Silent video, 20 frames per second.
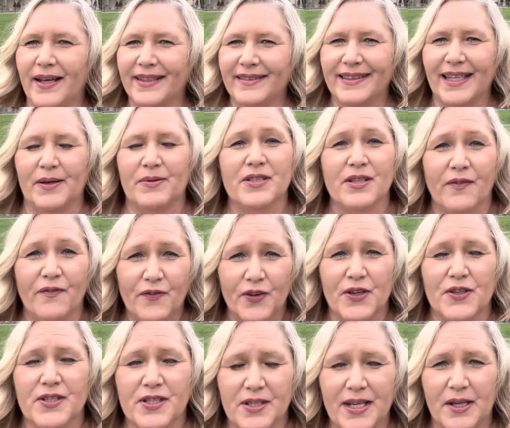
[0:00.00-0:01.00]
that was the
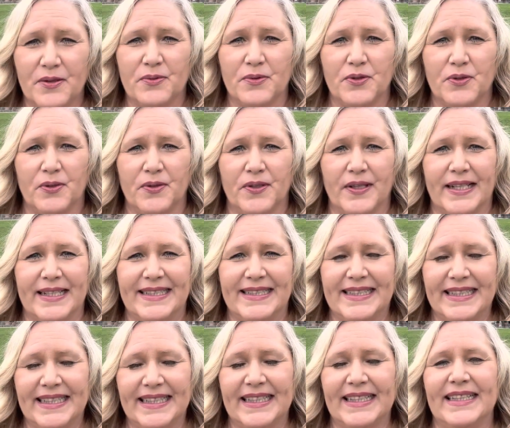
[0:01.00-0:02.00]
first scheduled tour I
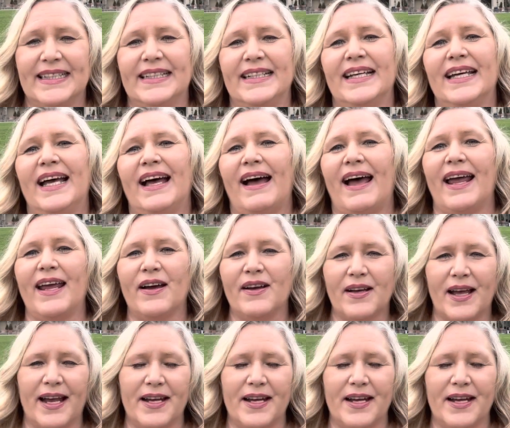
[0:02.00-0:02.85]
did, I